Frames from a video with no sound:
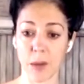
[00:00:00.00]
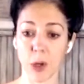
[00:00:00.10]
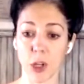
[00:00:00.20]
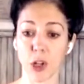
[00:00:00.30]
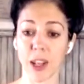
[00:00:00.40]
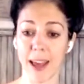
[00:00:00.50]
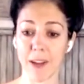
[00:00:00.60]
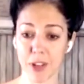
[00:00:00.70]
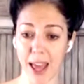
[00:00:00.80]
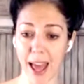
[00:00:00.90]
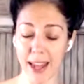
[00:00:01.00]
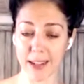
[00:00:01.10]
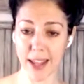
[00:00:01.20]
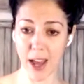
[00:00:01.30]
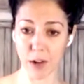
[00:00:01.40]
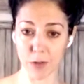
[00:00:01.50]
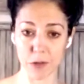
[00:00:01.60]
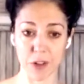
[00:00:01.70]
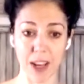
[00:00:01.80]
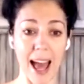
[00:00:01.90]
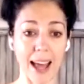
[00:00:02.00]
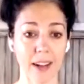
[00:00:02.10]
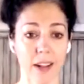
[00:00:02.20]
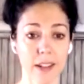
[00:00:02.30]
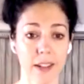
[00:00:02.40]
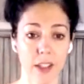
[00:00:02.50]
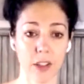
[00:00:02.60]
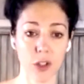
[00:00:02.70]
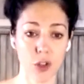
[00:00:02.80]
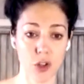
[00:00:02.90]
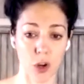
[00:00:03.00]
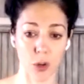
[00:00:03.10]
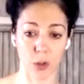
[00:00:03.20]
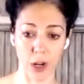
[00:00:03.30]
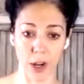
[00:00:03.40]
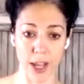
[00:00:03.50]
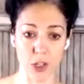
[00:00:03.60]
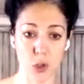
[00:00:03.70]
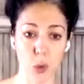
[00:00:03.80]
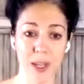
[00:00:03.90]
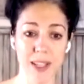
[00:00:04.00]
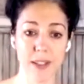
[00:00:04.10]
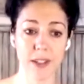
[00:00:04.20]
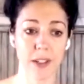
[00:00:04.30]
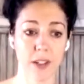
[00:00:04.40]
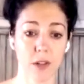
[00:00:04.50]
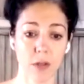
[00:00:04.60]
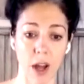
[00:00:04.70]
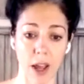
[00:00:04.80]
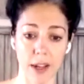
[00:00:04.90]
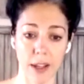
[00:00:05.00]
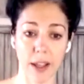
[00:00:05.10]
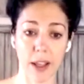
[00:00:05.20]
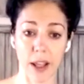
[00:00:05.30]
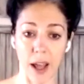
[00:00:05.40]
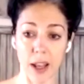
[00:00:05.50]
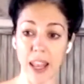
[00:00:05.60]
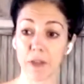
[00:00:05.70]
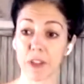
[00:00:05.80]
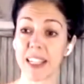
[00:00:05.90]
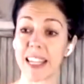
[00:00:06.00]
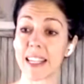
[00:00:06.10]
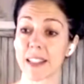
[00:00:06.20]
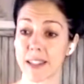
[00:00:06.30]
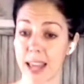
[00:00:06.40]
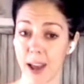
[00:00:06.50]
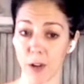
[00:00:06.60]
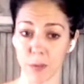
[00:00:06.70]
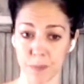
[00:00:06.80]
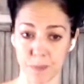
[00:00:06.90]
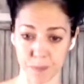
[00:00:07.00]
Put your left hand down flat underneath your shoulder and twist to the right. Left knee is down.